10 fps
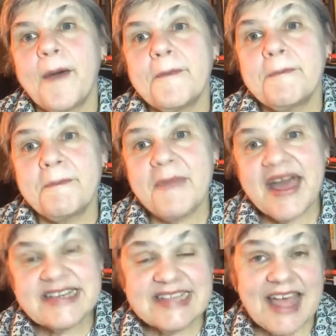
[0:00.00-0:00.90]

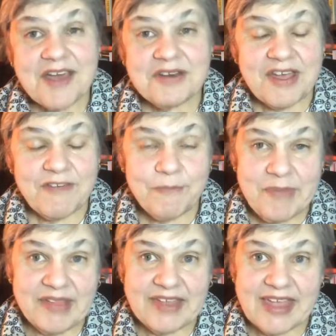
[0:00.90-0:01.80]
My town of
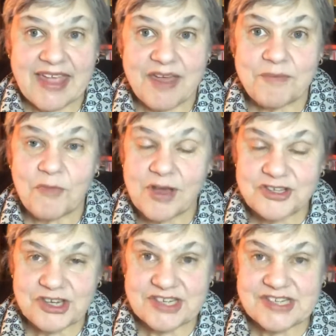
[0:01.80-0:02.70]
Bellingham,
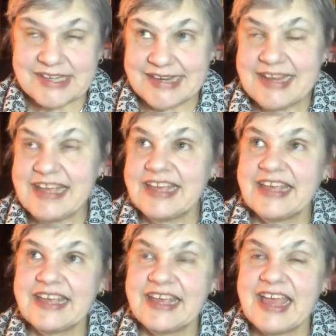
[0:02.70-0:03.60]
Washington,
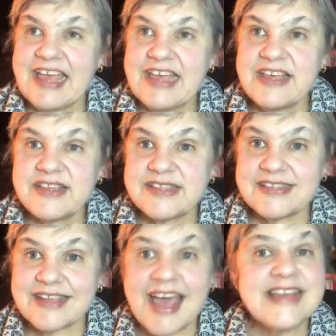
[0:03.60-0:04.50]

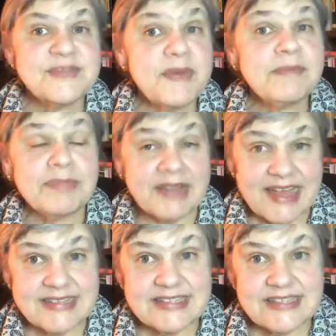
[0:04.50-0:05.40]
has been
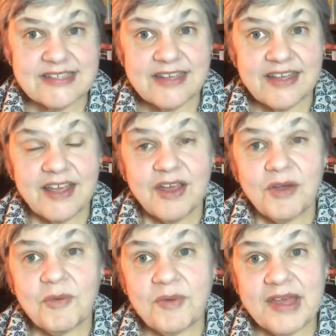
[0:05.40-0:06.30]
blessed
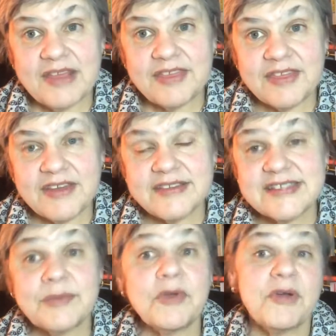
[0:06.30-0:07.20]
with
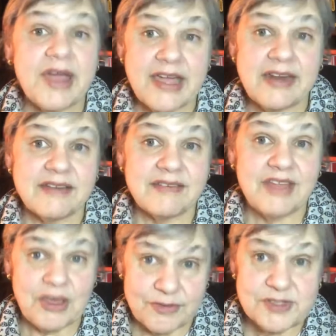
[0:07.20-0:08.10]
some great
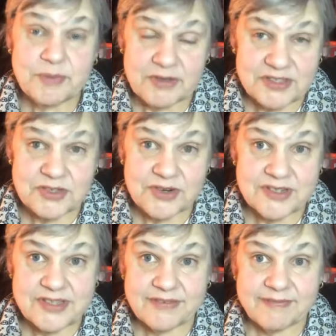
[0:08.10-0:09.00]
used bookstores.